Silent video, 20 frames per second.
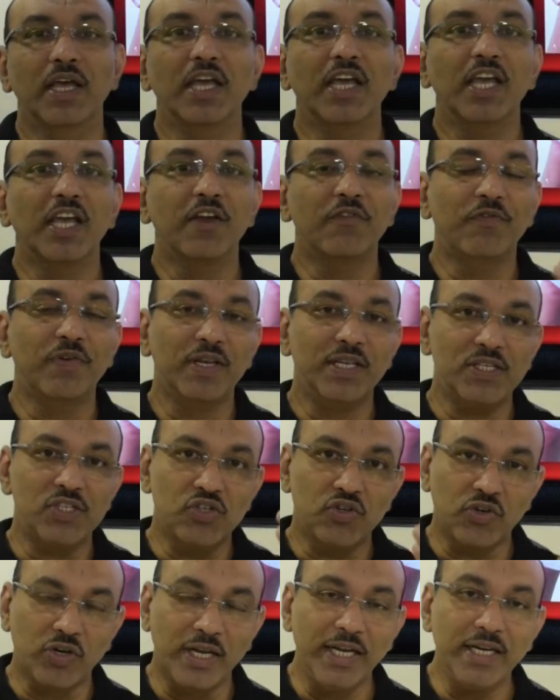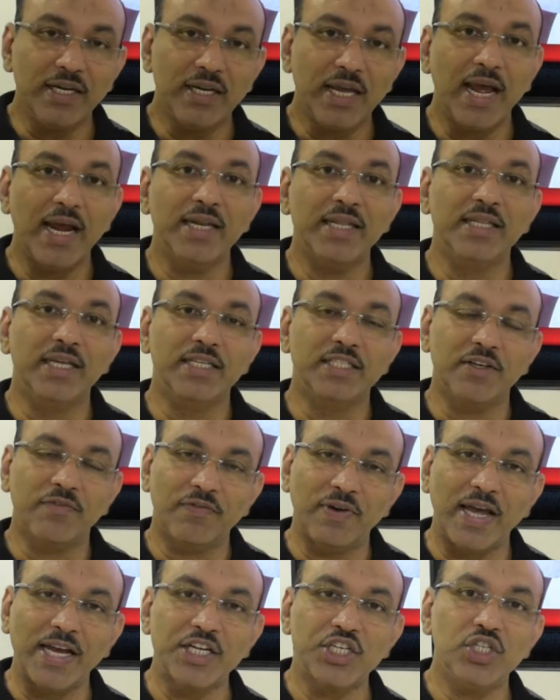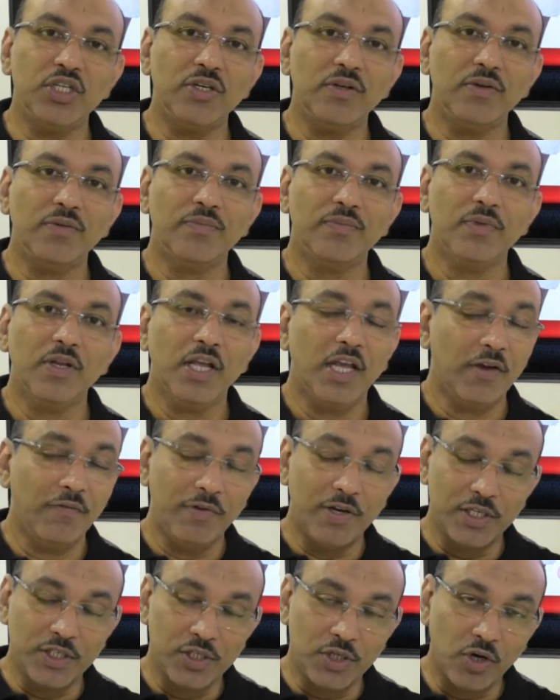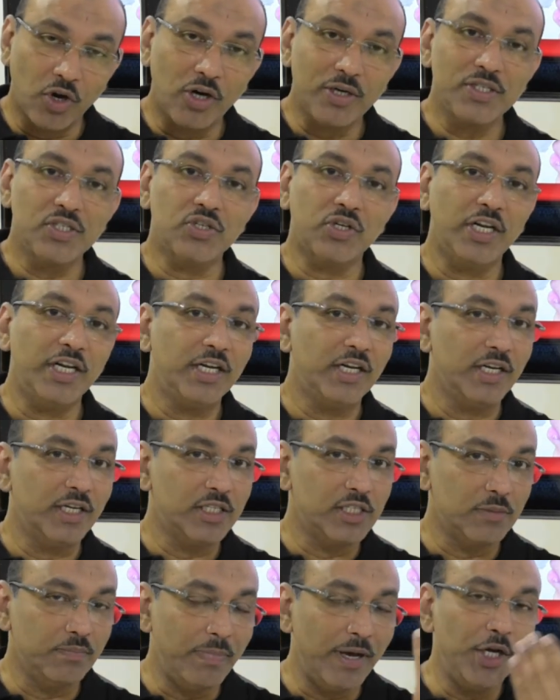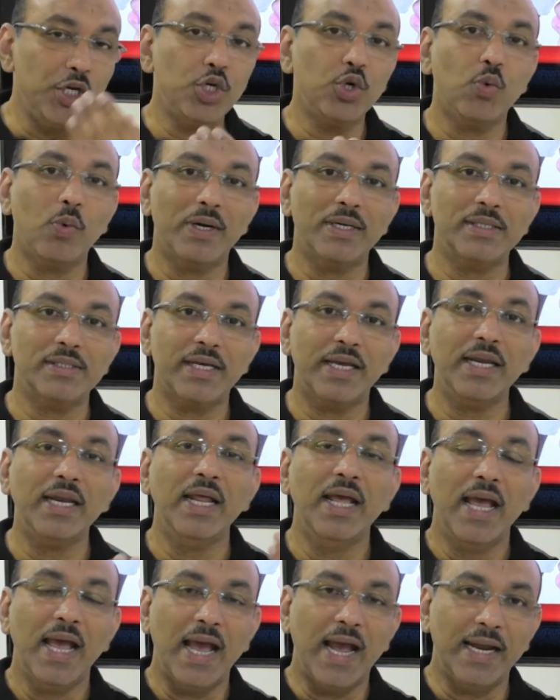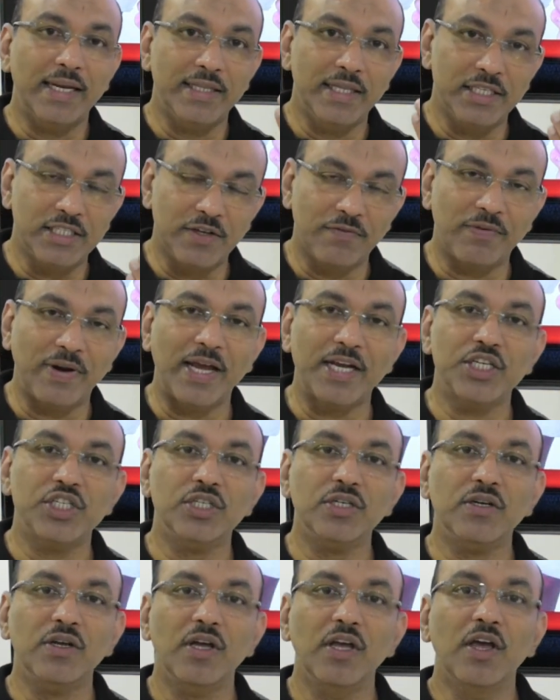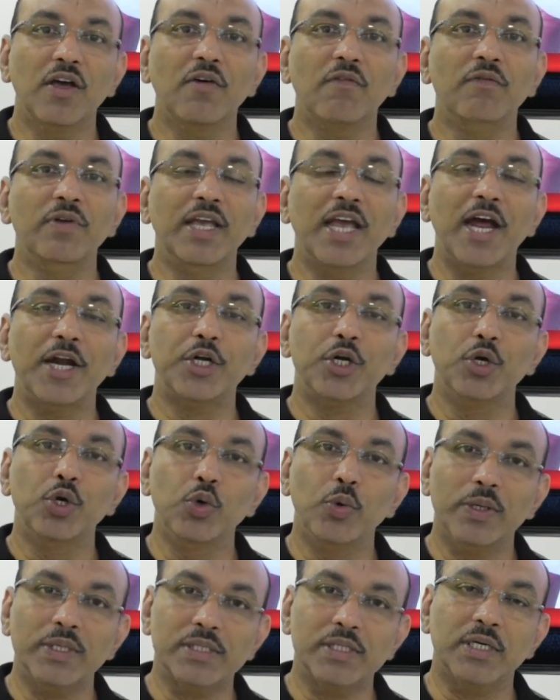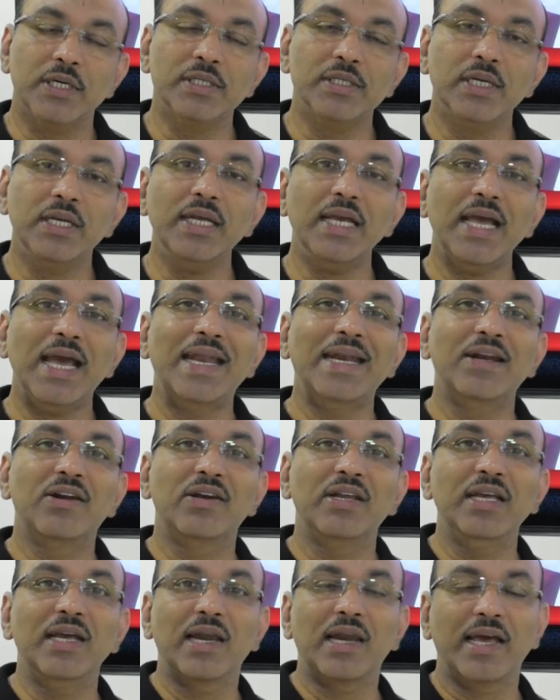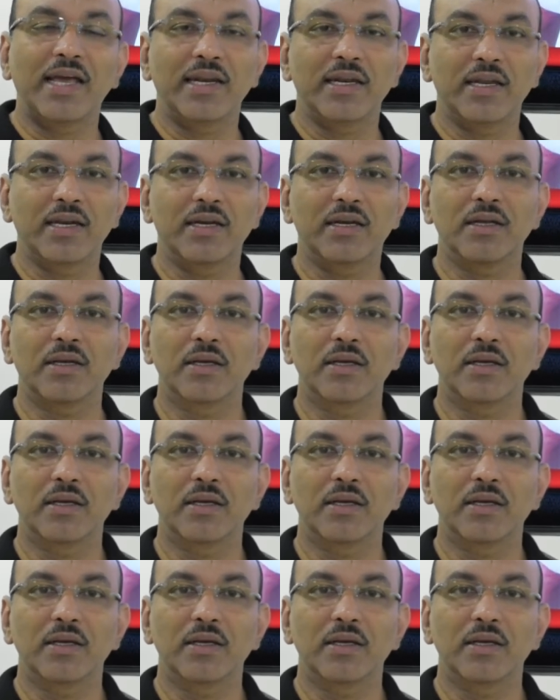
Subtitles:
If it is straight and there is a fracture, if it is not straight, it is bent to one side and there is a fracture, we had to do a surgery and realign it.